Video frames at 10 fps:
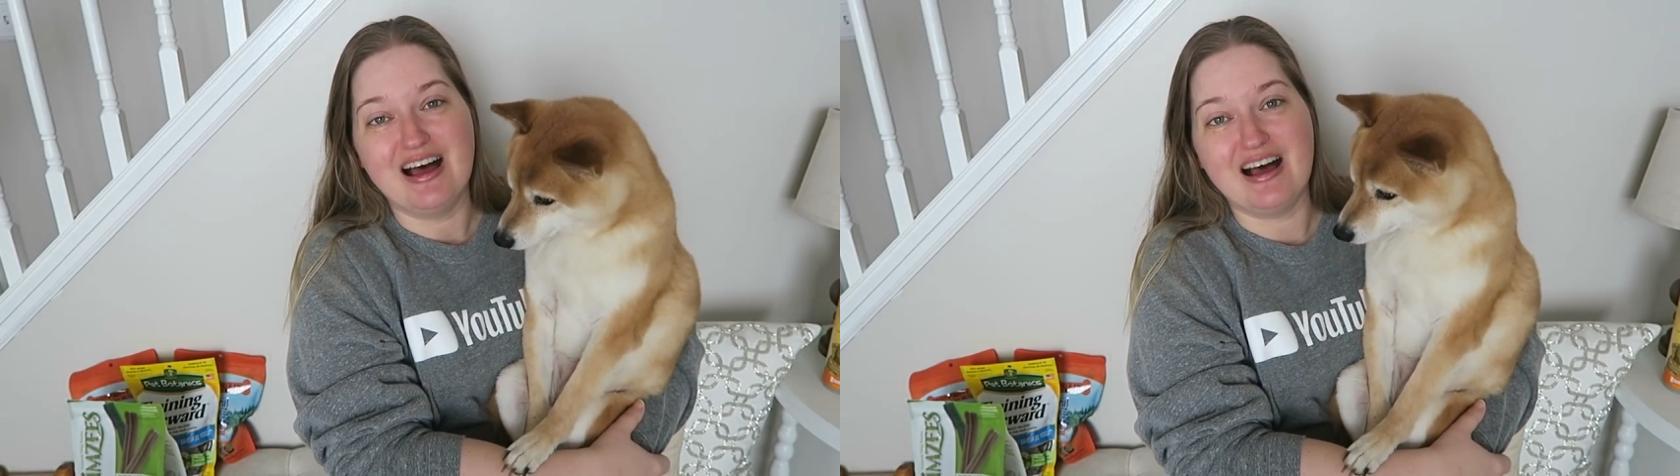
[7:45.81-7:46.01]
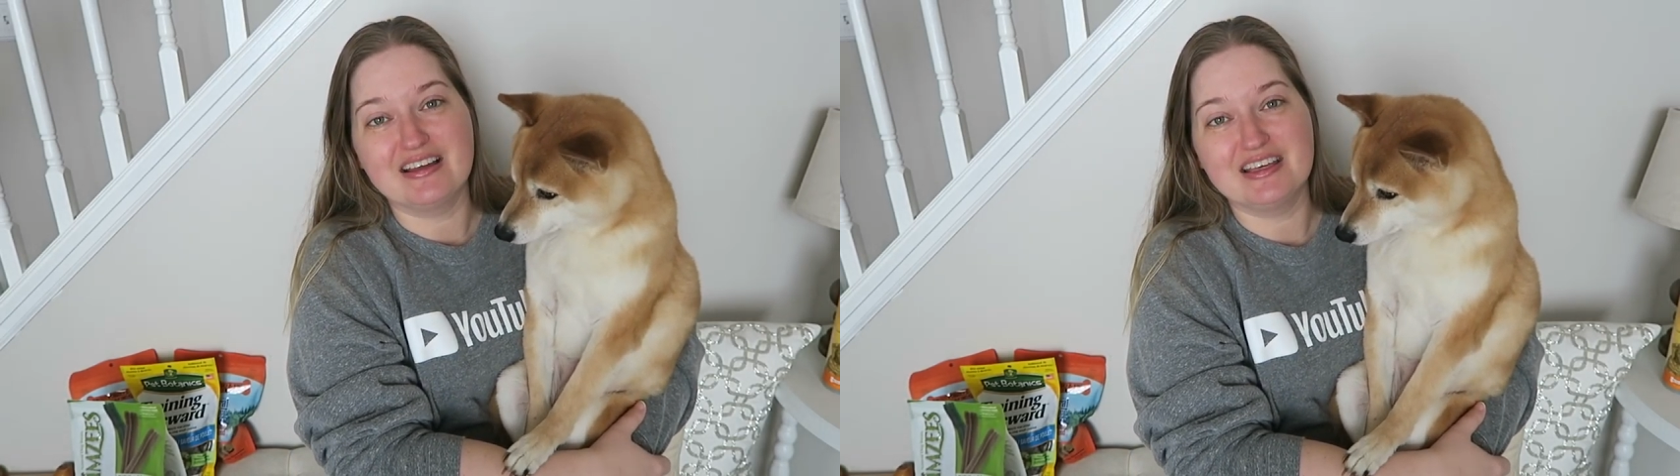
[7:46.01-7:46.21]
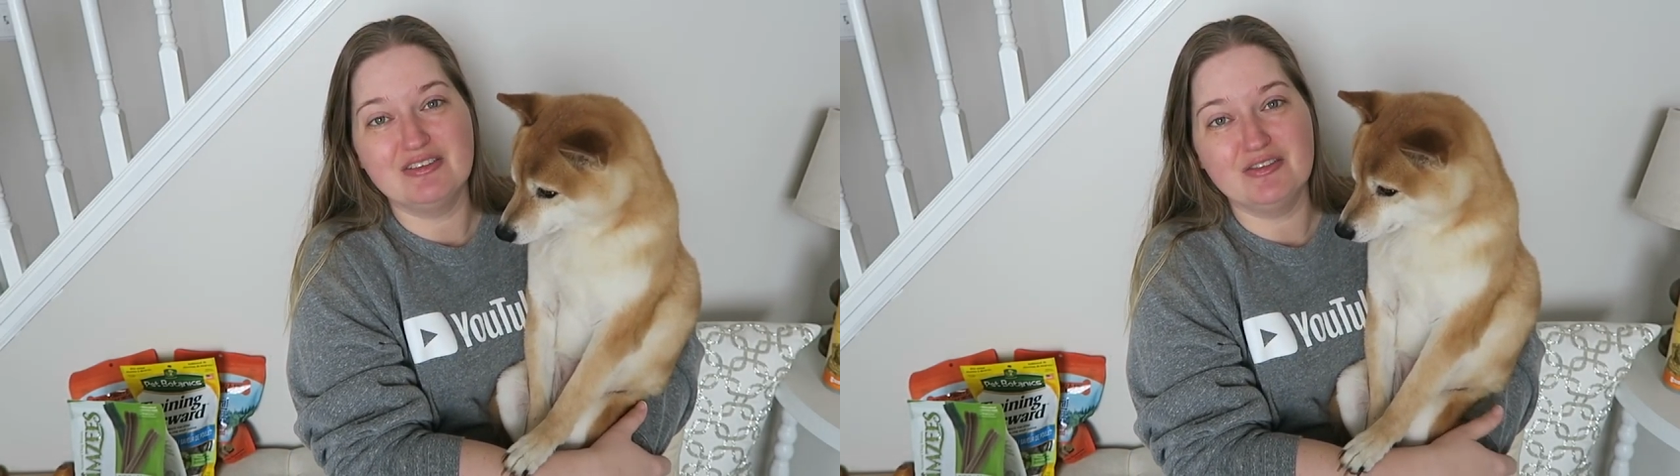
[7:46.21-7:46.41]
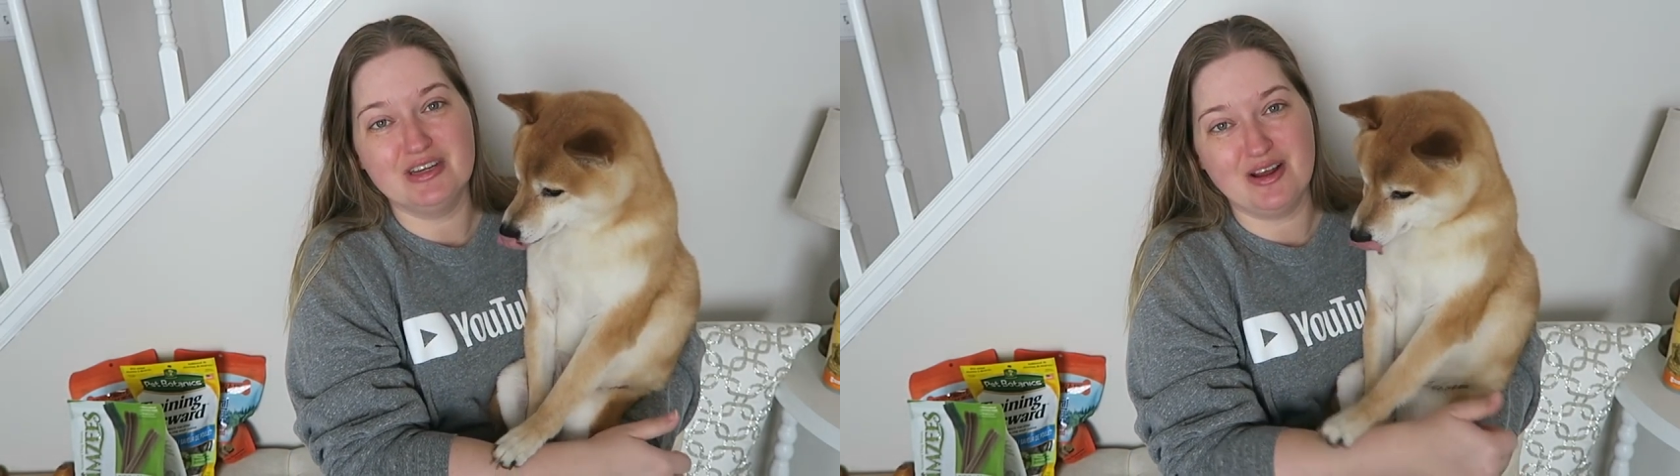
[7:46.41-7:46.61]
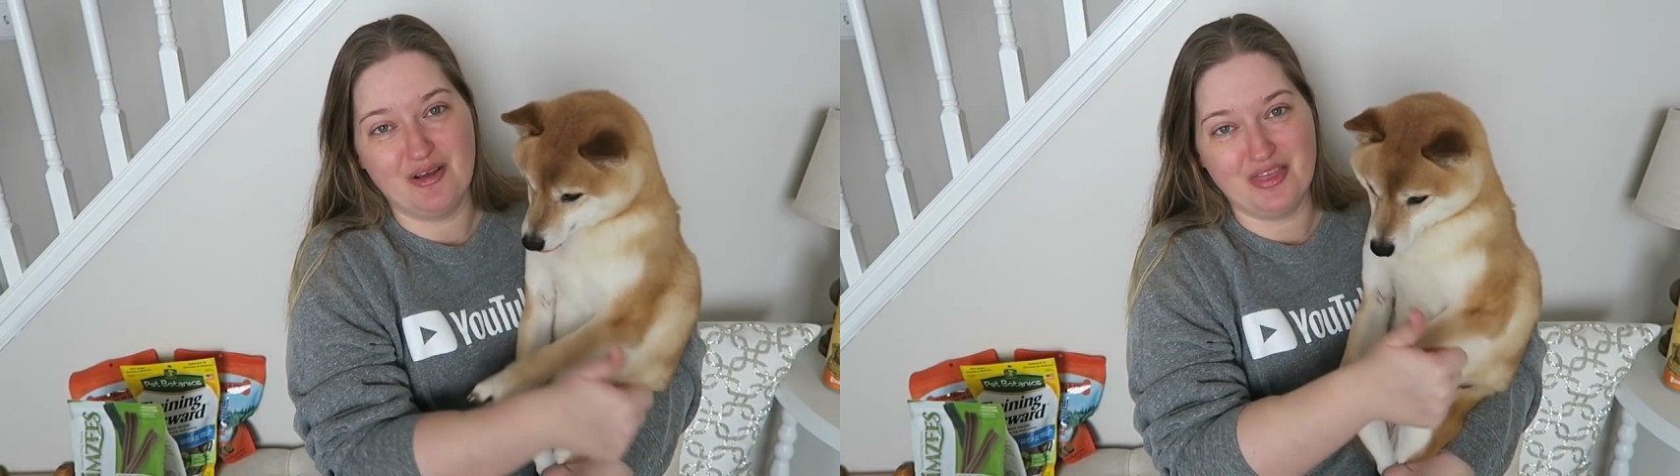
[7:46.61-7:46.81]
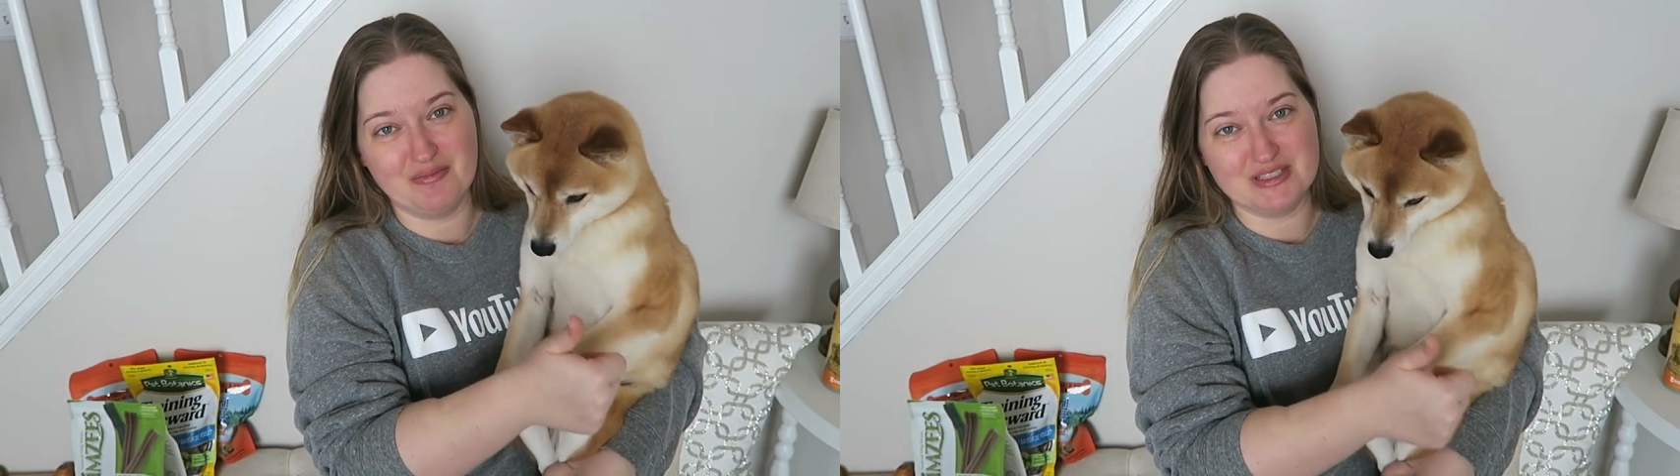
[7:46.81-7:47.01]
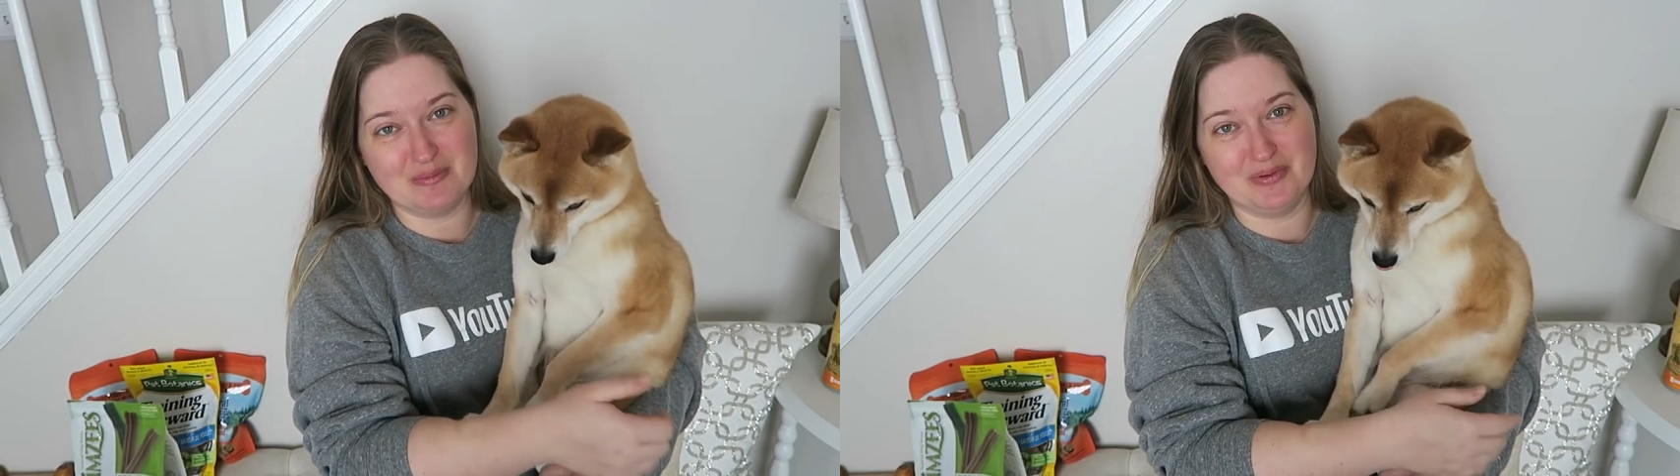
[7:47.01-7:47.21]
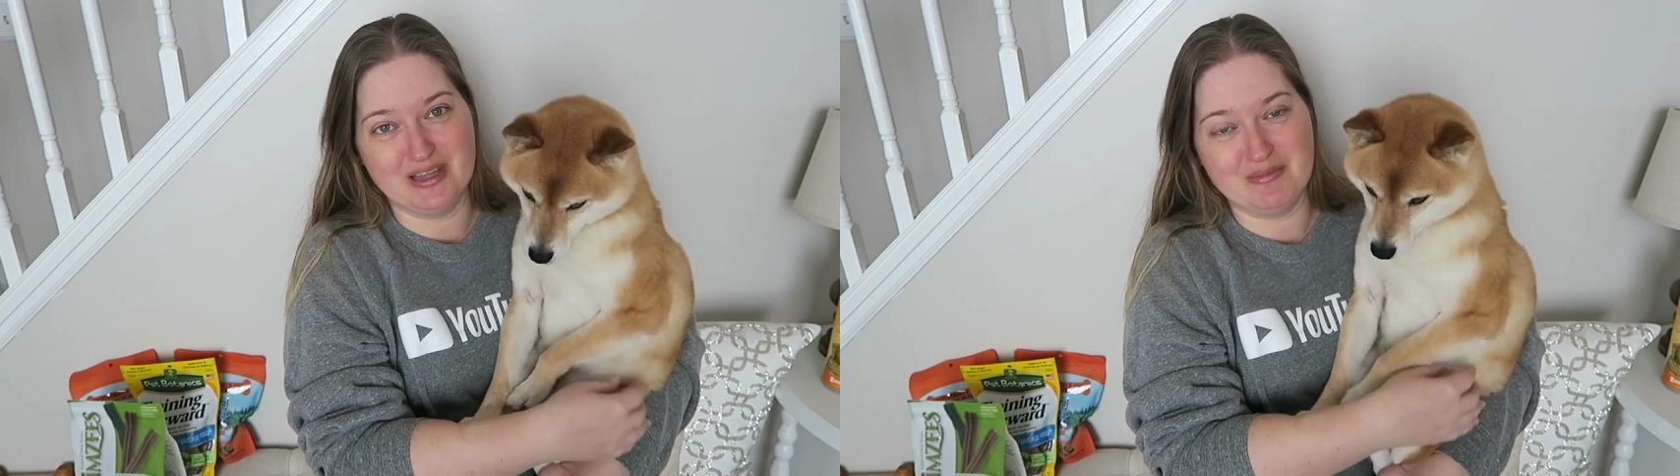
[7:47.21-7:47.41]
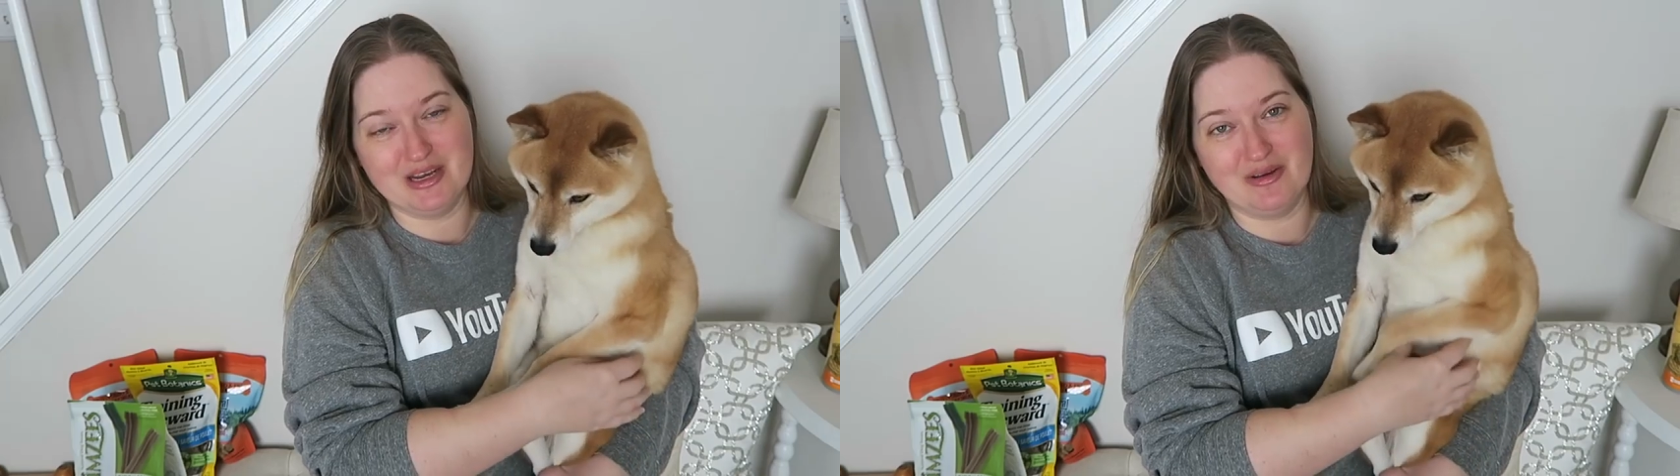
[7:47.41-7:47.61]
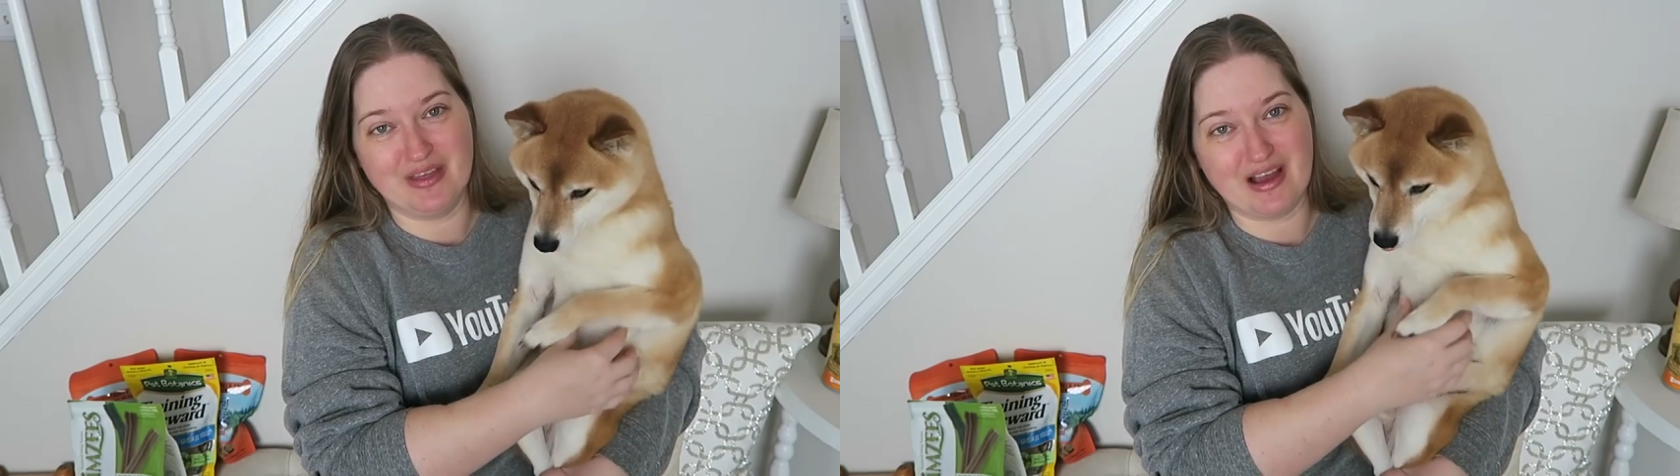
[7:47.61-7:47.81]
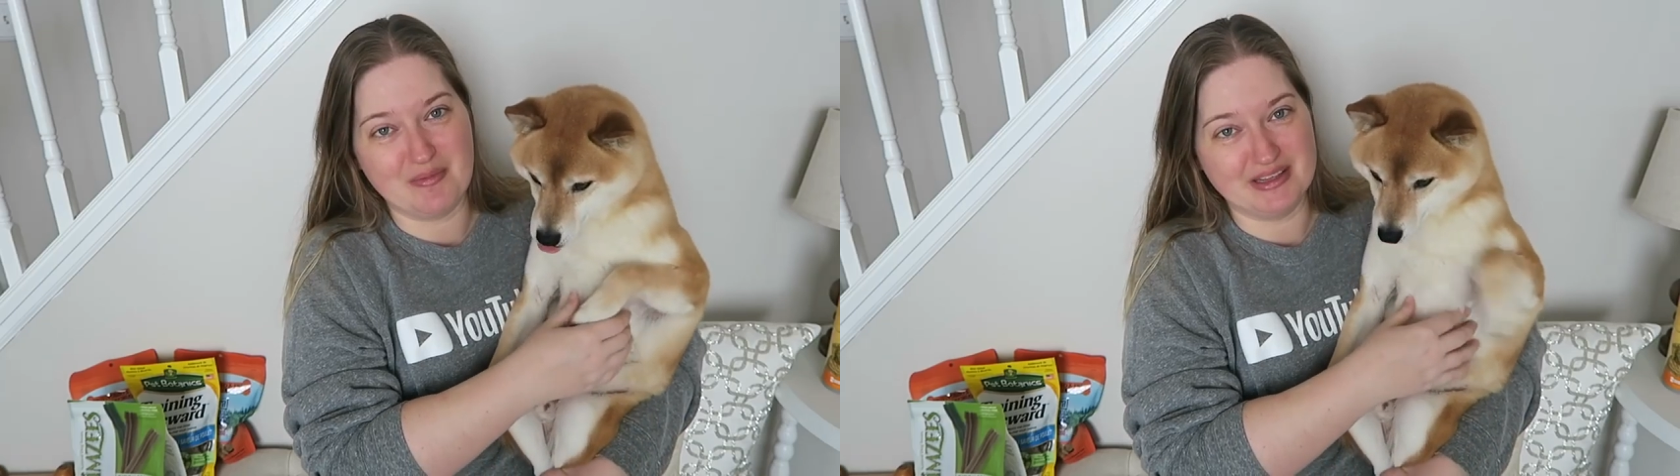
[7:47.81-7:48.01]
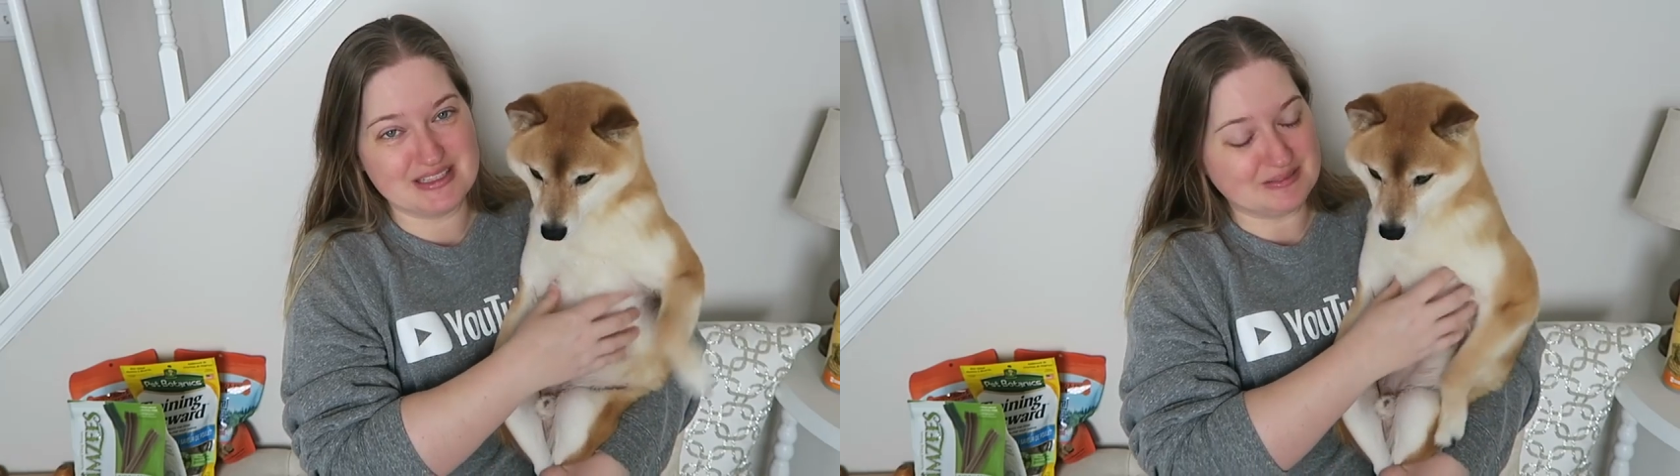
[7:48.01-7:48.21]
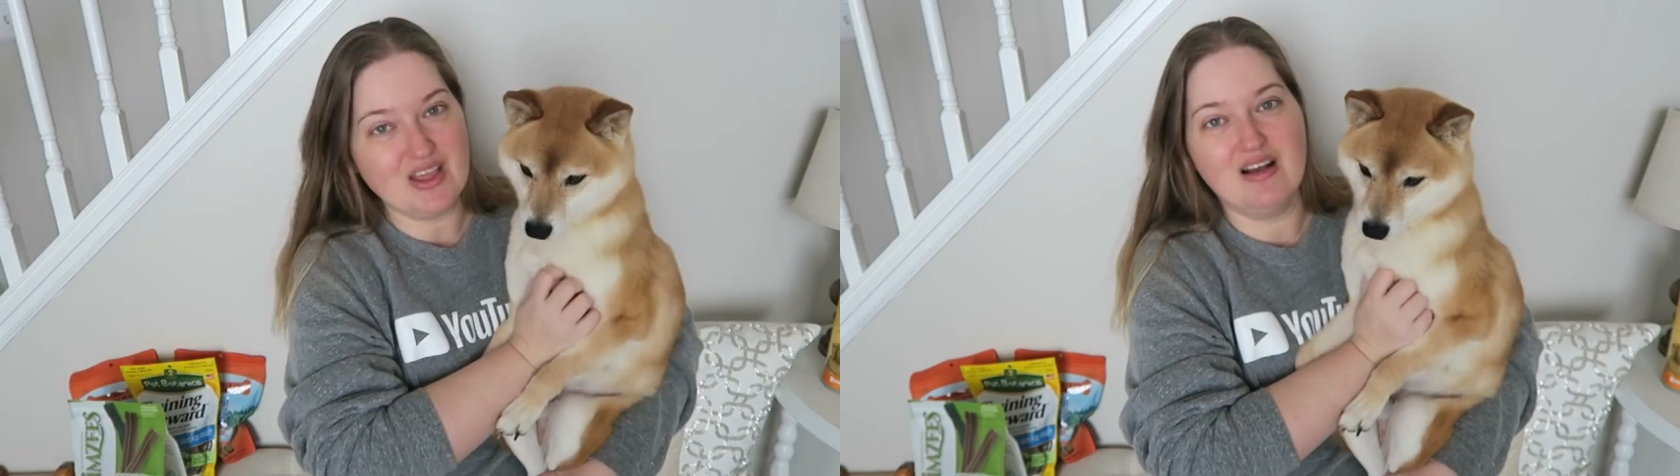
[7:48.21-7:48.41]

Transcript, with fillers: uh, give the video a thumbs up and let me know in the comments.